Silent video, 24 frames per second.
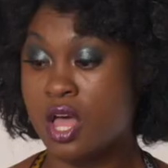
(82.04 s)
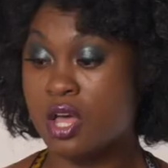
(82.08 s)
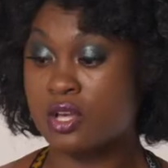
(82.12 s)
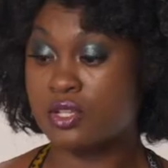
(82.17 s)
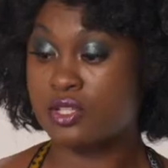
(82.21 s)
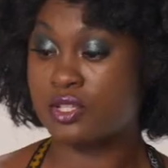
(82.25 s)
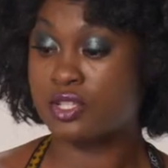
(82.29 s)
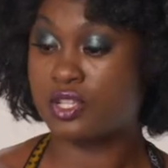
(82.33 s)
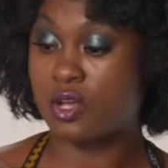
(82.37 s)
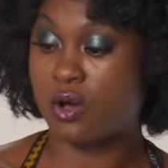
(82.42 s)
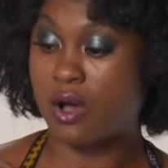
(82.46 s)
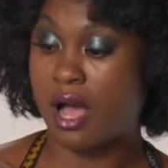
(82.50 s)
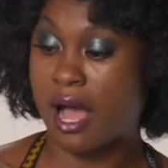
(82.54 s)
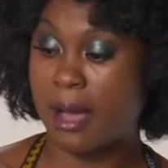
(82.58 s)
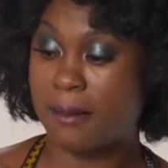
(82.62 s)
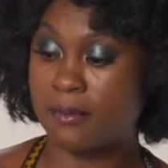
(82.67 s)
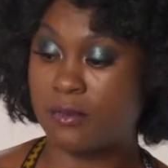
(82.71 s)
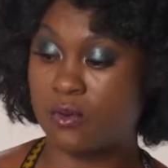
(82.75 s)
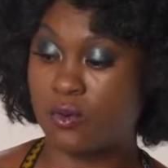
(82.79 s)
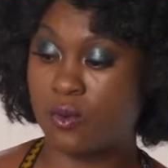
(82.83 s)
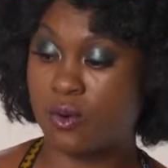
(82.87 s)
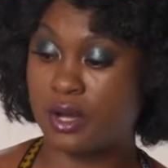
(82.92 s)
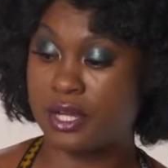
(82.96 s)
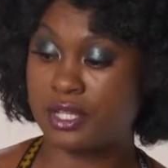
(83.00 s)
So I'm
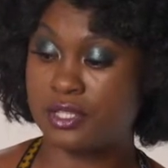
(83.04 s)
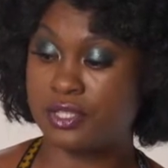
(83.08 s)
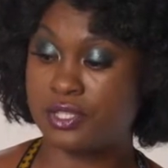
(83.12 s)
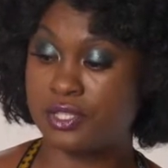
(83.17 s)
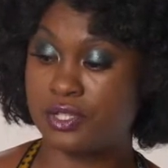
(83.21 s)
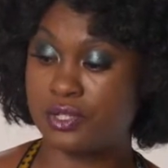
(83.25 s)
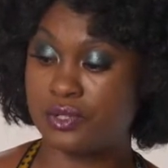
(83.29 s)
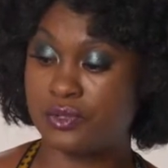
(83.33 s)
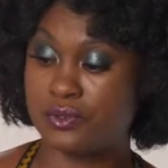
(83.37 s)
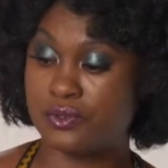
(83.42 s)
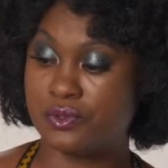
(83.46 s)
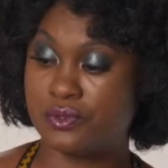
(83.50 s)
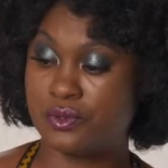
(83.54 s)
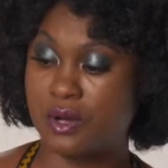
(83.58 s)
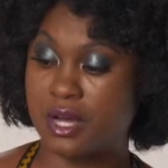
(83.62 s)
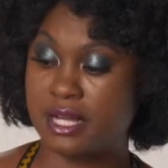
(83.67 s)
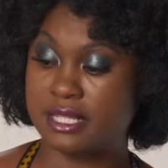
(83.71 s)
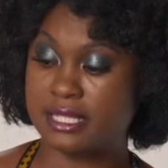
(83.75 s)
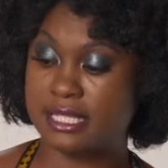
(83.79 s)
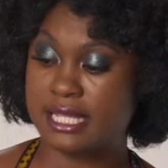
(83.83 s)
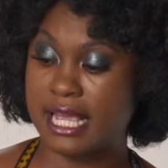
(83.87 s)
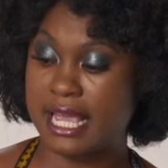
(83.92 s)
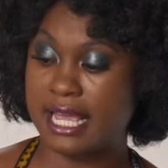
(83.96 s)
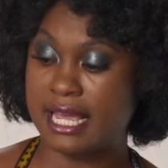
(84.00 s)
going to
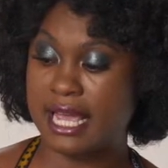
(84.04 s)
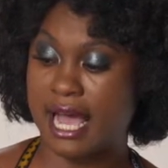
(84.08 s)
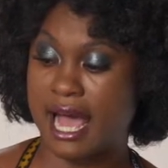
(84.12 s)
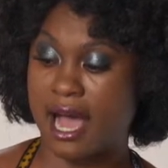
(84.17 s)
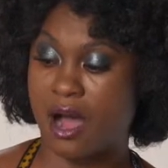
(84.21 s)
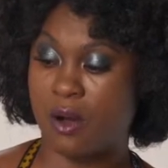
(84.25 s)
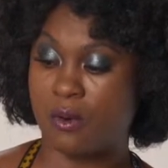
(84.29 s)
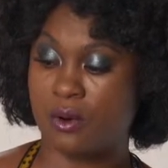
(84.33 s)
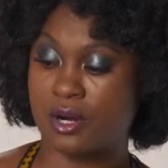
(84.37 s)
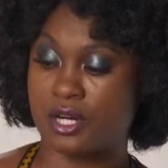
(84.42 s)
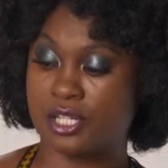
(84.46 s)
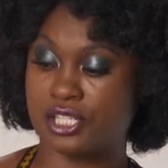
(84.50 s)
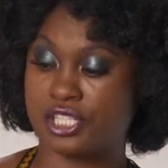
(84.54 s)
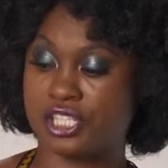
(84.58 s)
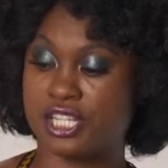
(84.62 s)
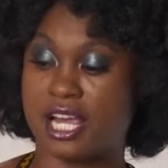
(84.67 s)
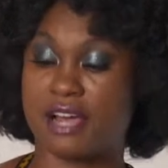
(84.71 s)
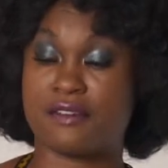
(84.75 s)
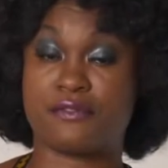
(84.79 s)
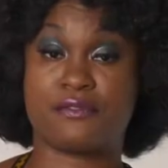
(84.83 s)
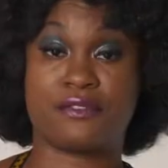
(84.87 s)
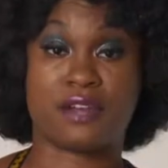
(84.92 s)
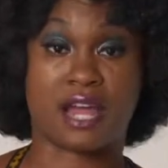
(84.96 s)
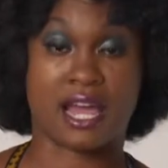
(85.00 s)
take our
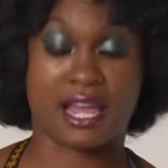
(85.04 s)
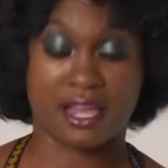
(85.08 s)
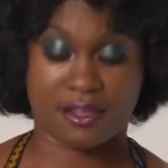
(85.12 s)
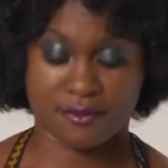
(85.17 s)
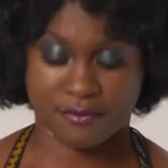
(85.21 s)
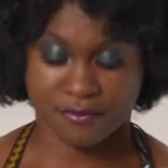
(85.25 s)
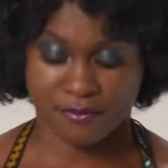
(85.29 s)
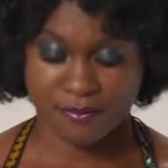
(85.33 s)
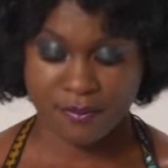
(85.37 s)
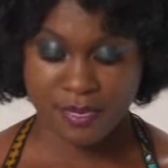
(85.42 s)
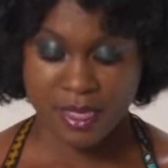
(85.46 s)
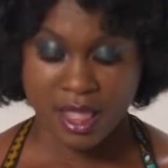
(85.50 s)
chef knife,